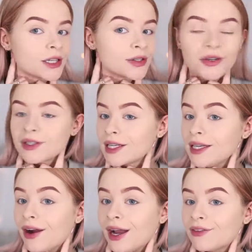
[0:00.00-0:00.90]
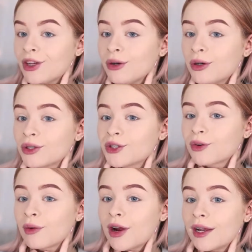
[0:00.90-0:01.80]
as you can see I have no
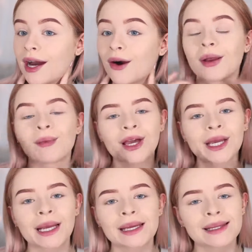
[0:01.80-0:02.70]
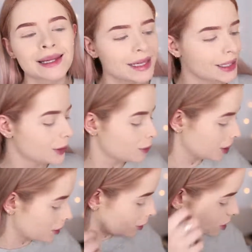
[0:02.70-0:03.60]
contour on right now and I'm looking a little
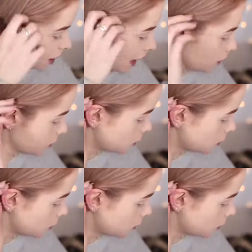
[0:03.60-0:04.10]
bit washed out.